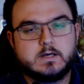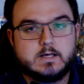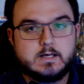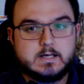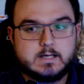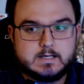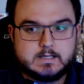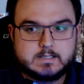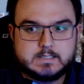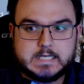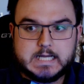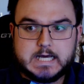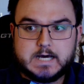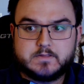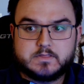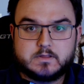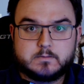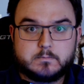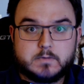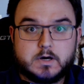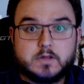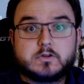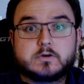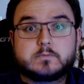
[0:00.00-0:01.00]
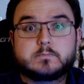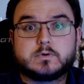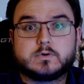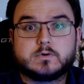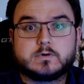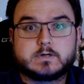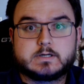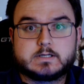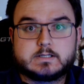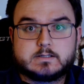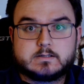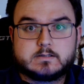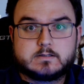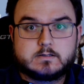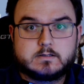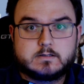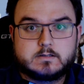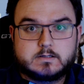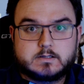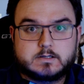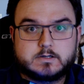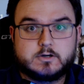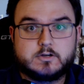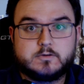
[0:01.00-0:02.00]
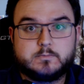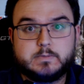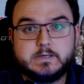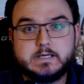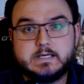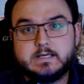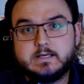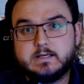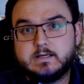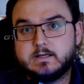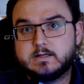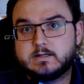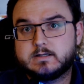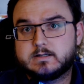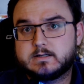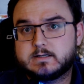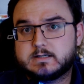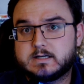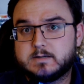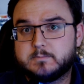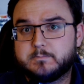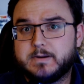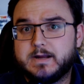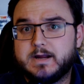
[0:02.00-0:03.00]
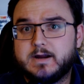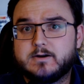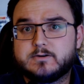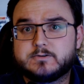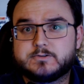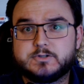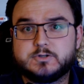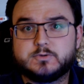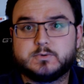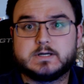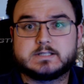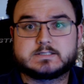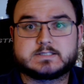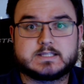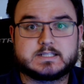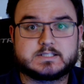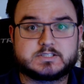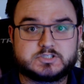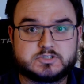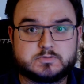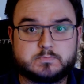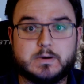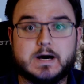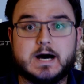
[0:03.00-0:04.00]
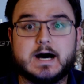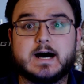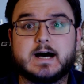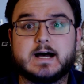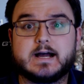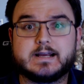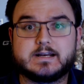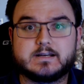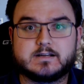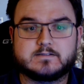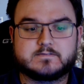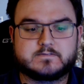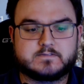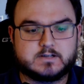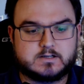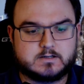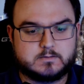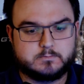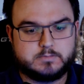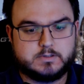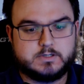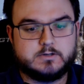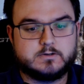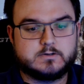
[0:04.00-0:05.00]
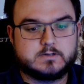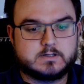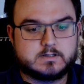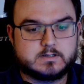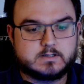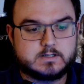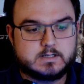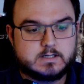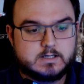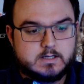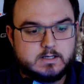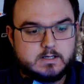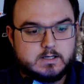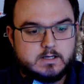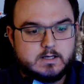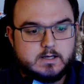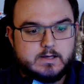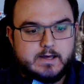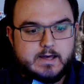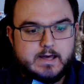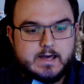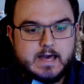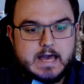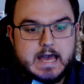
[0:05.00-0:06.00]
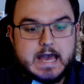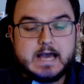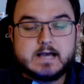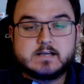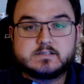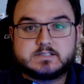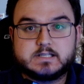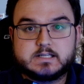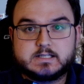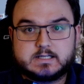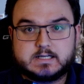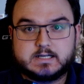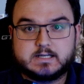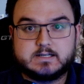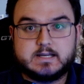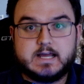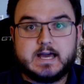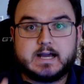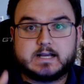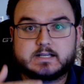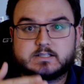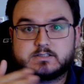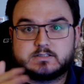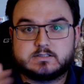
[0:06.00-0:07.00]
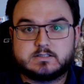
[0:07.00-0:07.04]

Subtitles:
Now, the motherboard could be compared to as the spine of the computer, as it connects